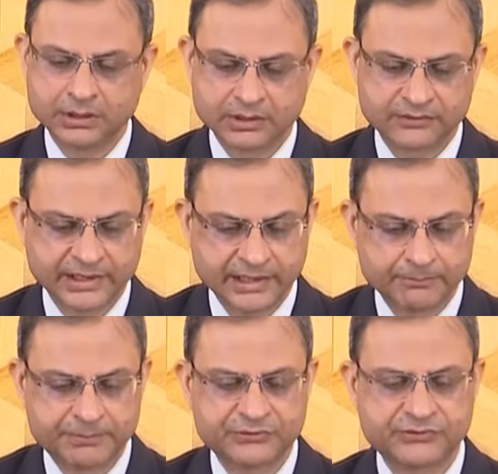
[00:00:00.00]
the
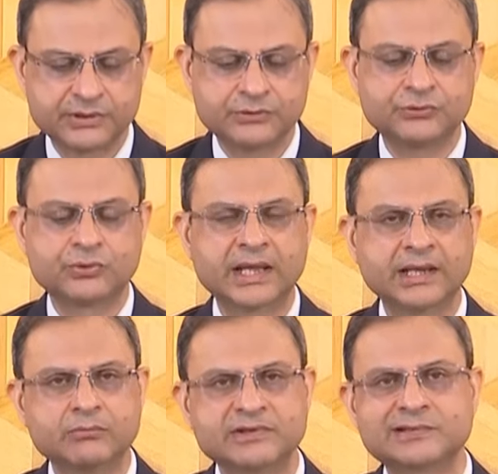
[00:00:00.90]
MPC
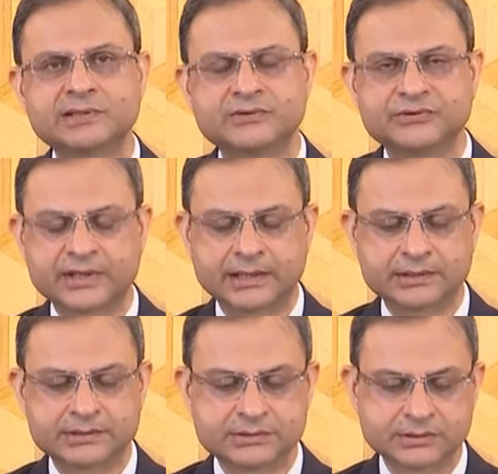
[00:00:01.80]
unanimously
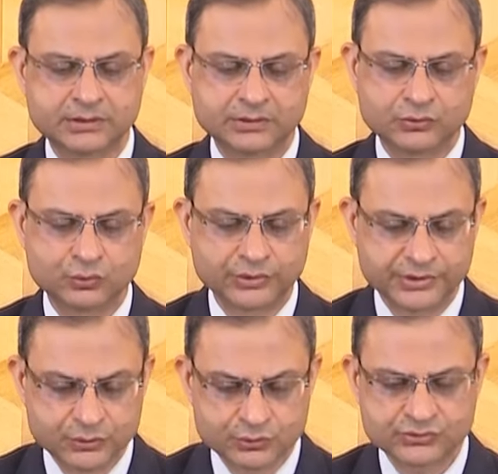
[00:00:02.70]
decided to
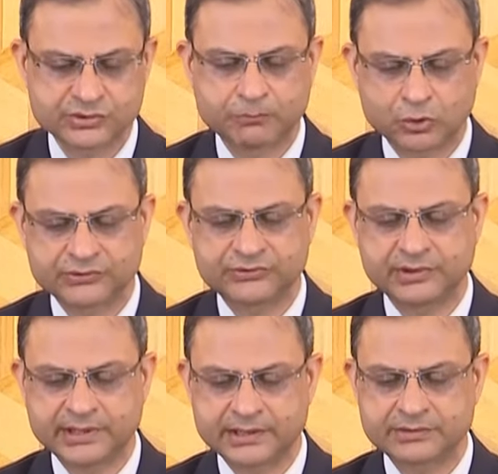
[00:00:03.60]
reduce the policy
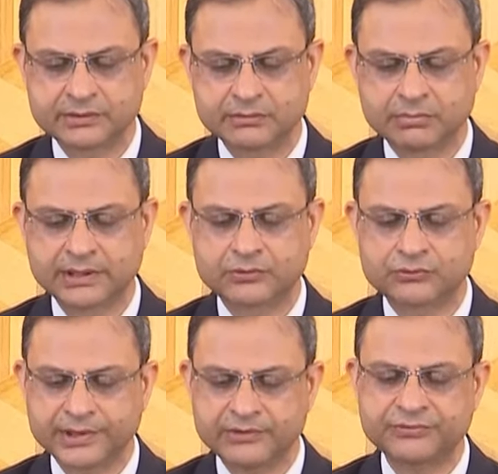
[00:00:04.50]
rate by
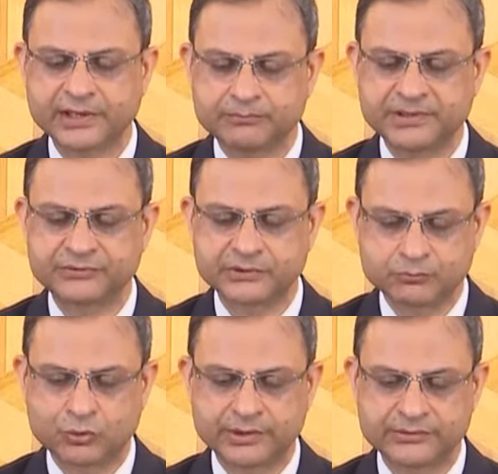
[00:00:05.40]
25 basis
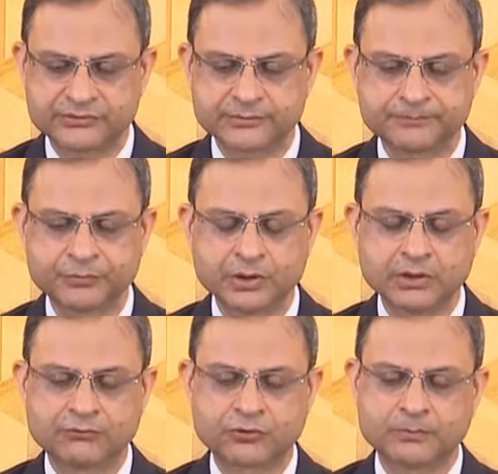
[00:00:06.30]
points
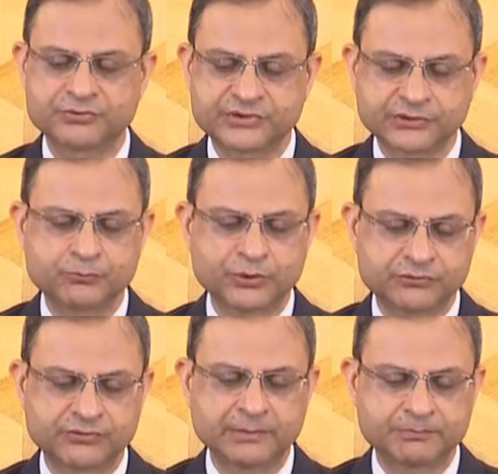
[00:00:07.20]
from
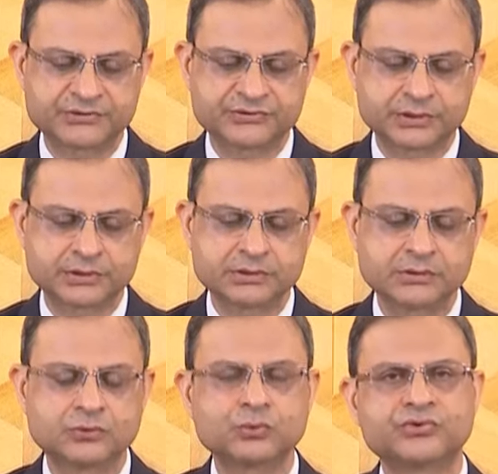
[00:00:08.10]
6.5%
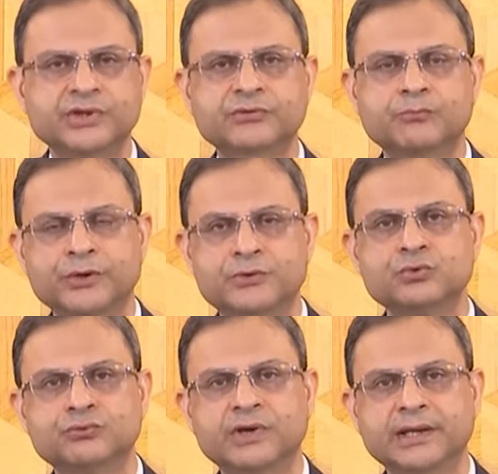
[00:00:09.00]
to
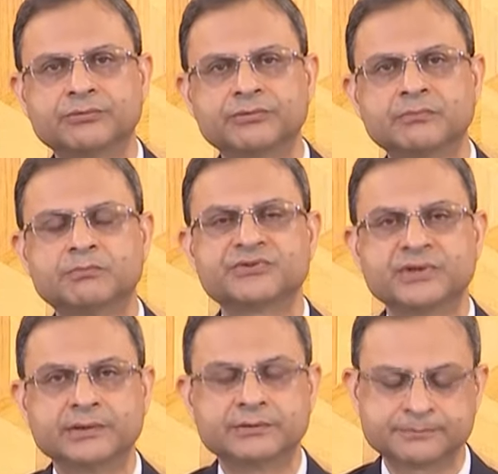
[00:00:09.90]

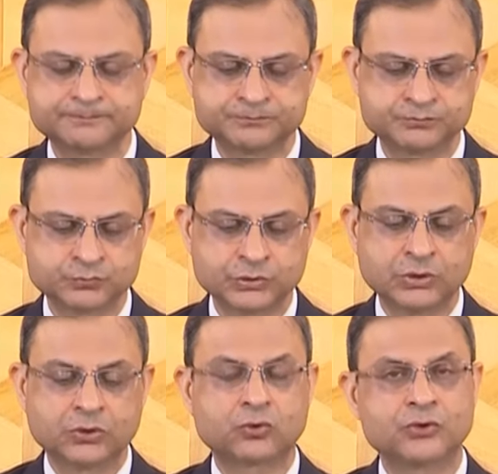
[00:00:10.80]
6.25%.
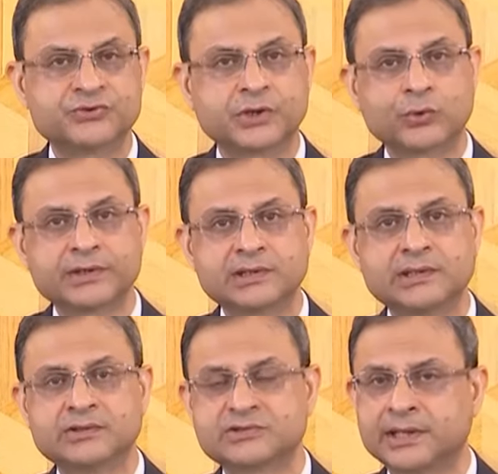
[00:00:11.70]
Consequently,
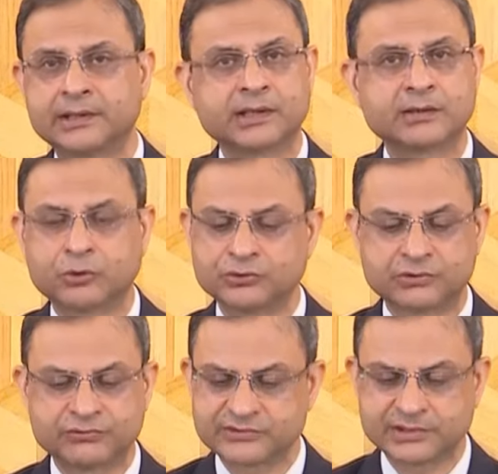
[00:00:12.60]
the standing deposit
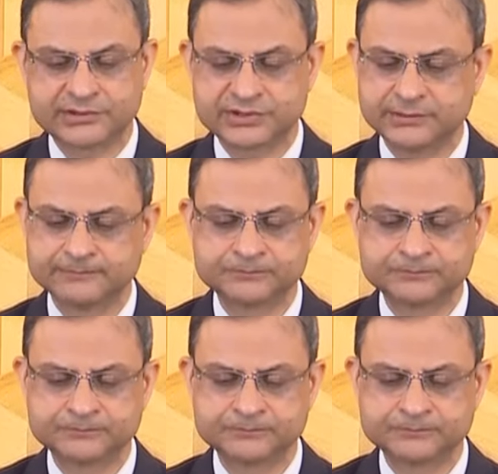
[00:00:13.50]
facility,